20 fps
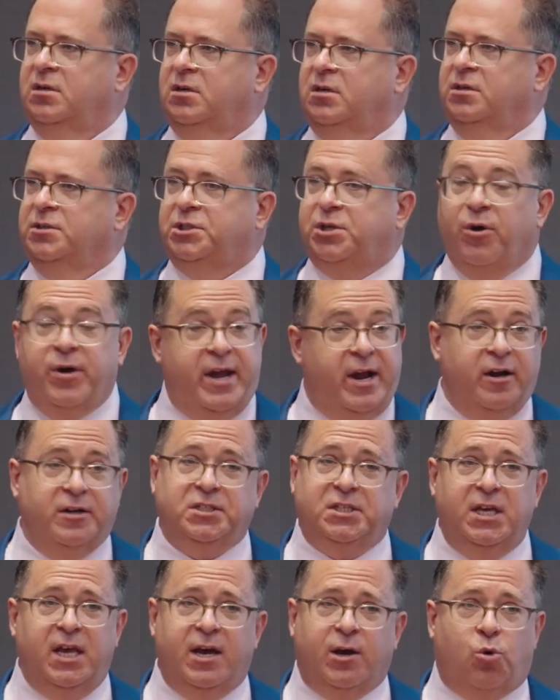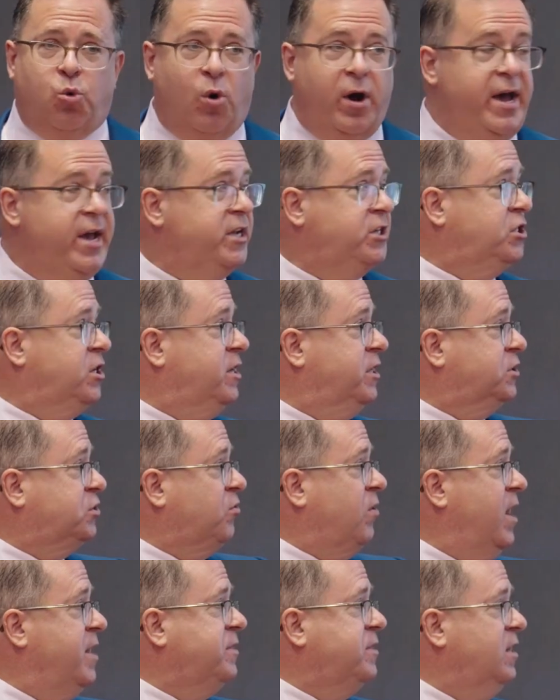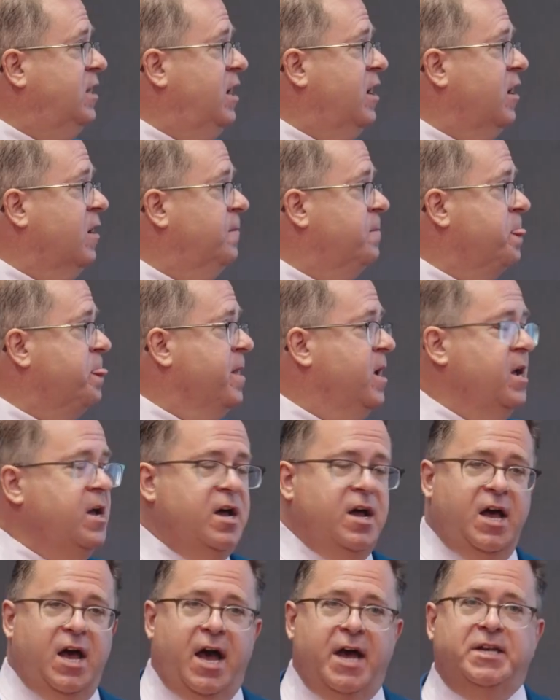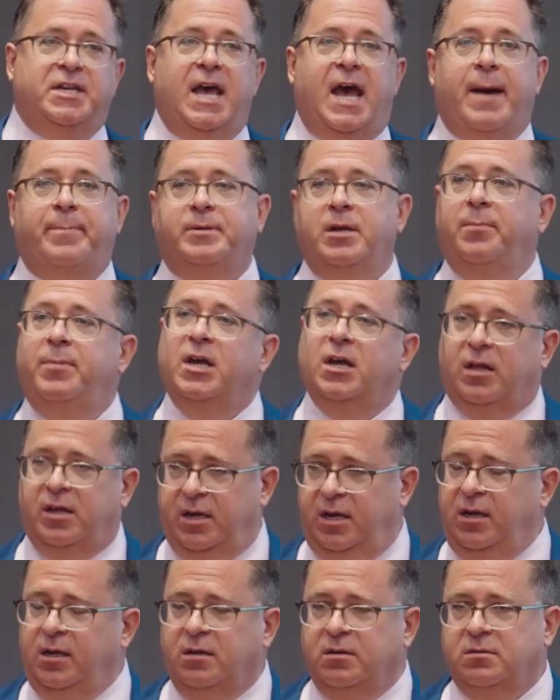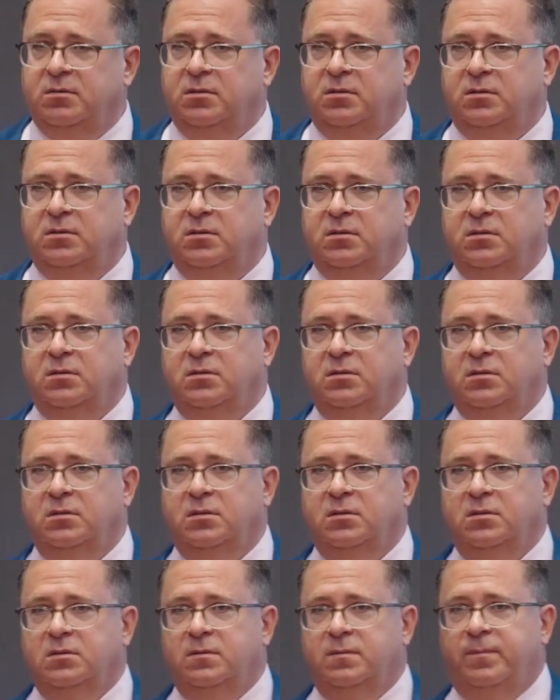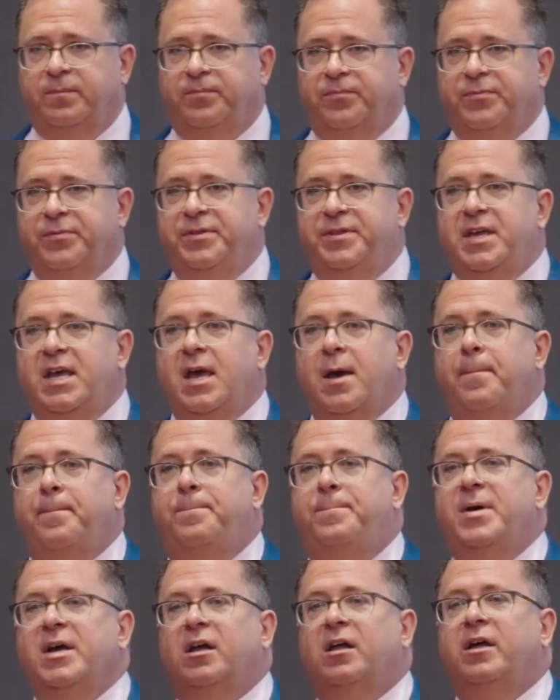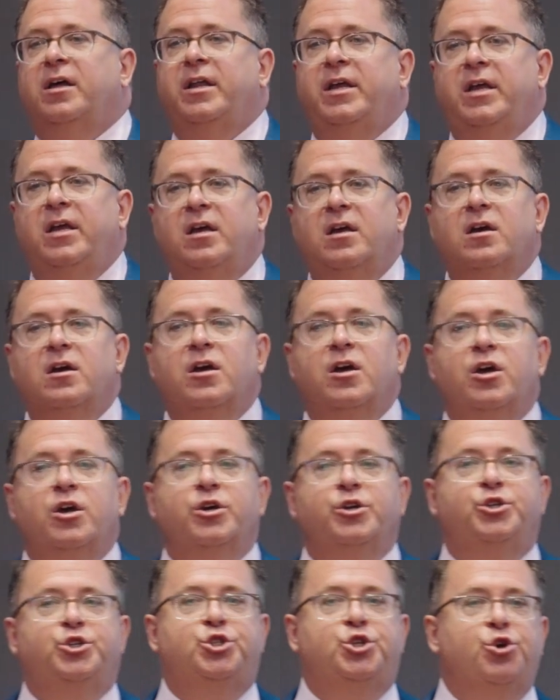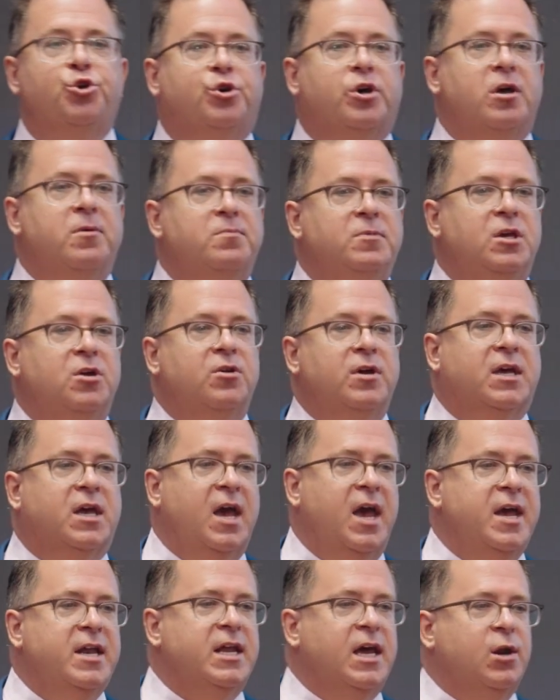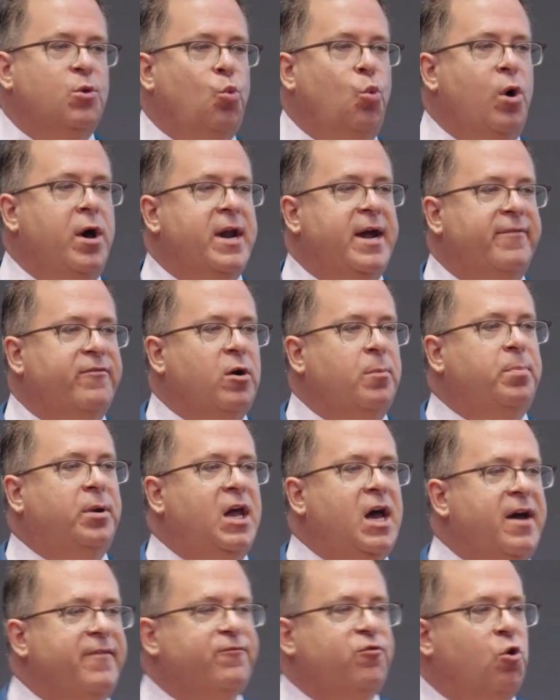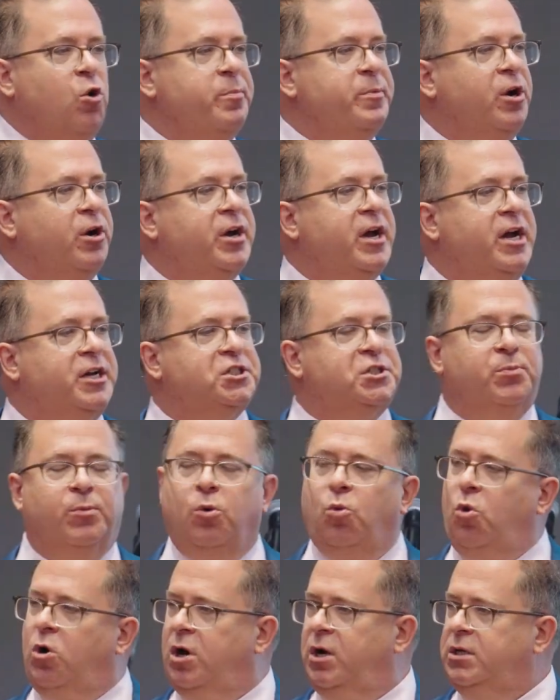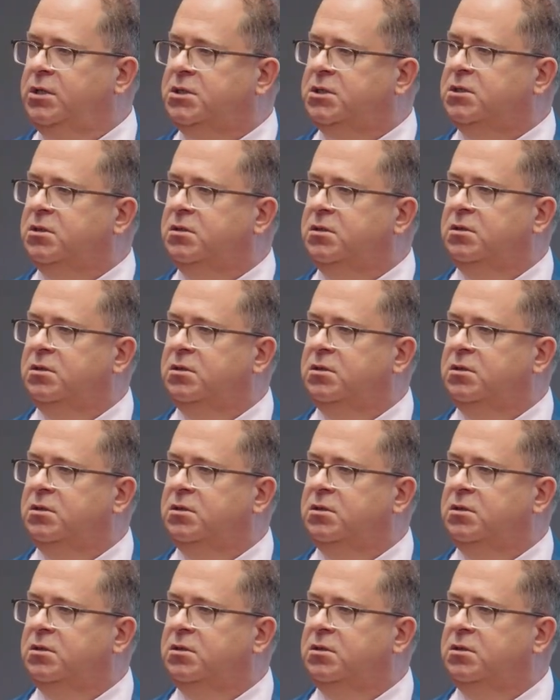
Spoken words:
So here's the equation. It's right there. Adaptability, the ability to communicate in whatever platform your customer wants,